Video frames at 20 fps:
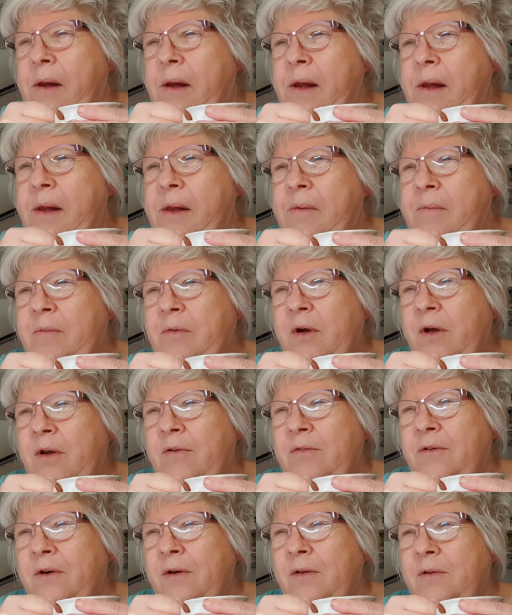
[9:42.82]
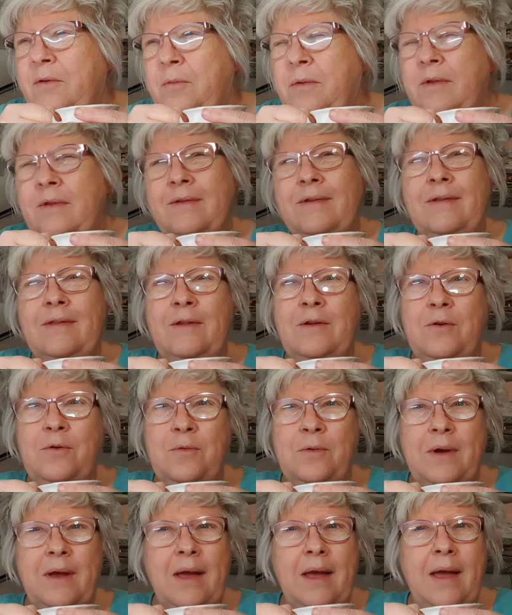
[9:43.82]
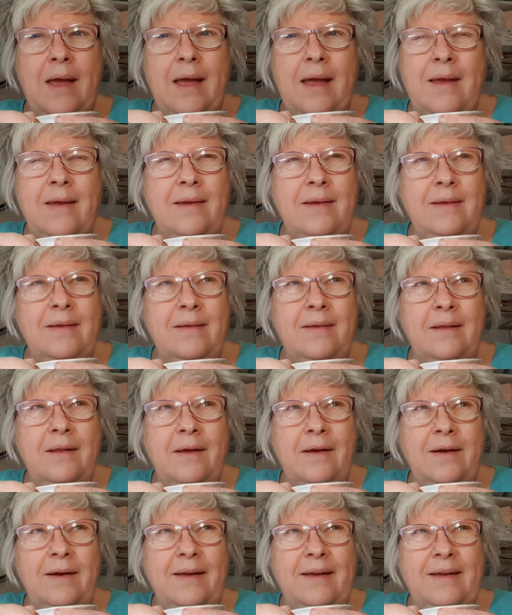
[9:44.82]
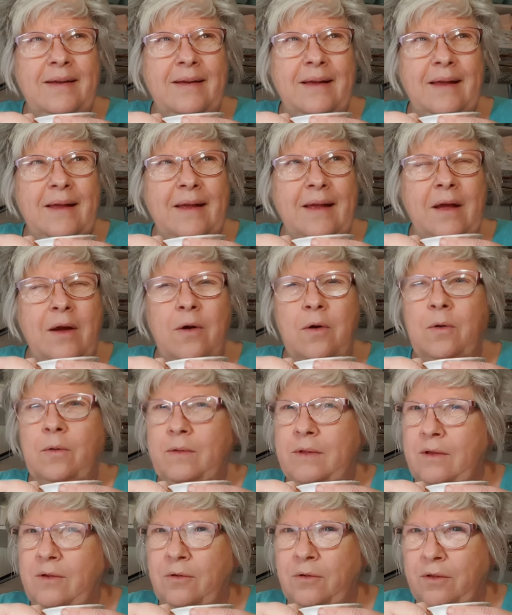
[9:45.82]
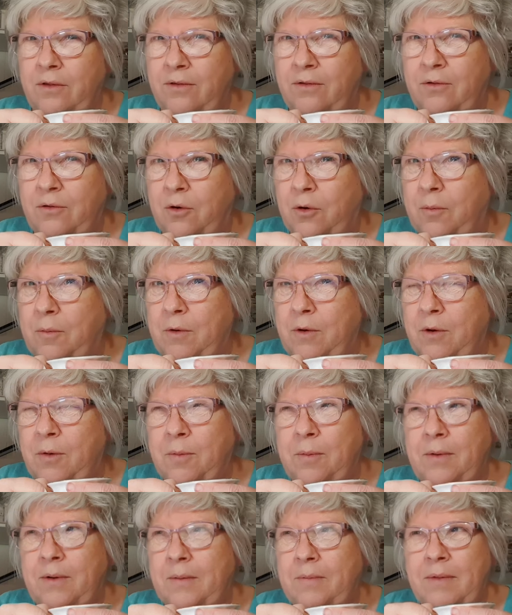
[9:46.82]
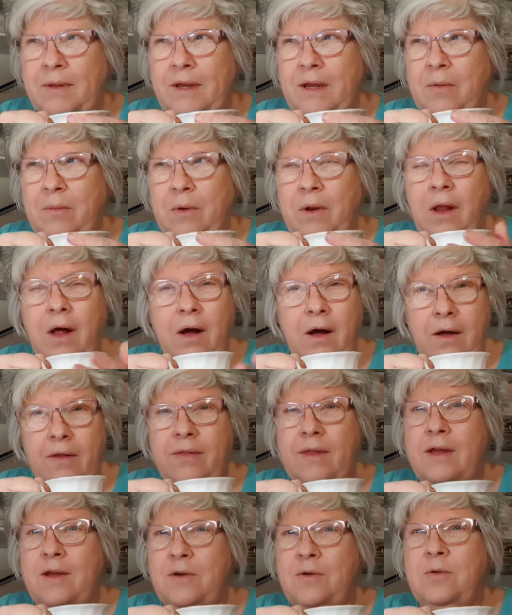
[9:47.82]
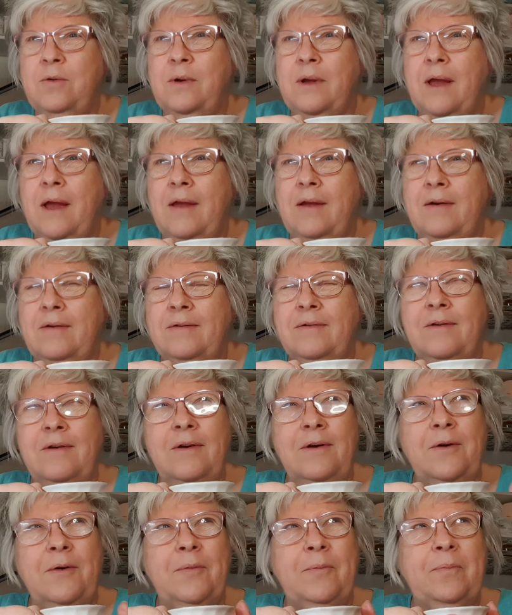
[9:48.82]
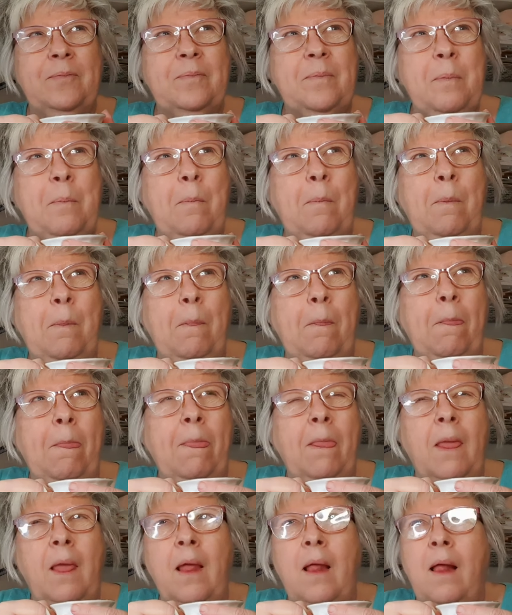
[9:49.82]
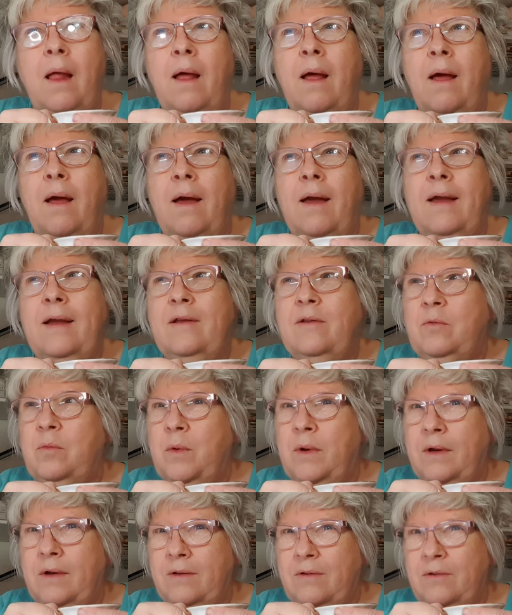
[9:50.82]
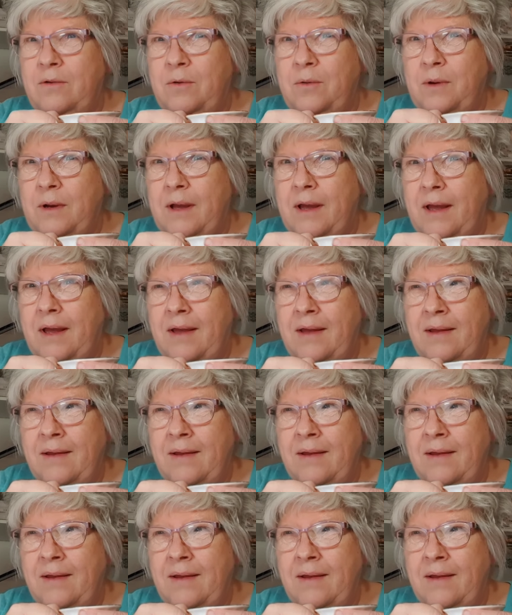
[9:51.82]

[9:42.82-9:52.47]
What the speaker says: I'm trying to find something that's in the UK. It's like, well, these others are coming up, and I'm thinking, well, are they UK or not? Is Wix UK?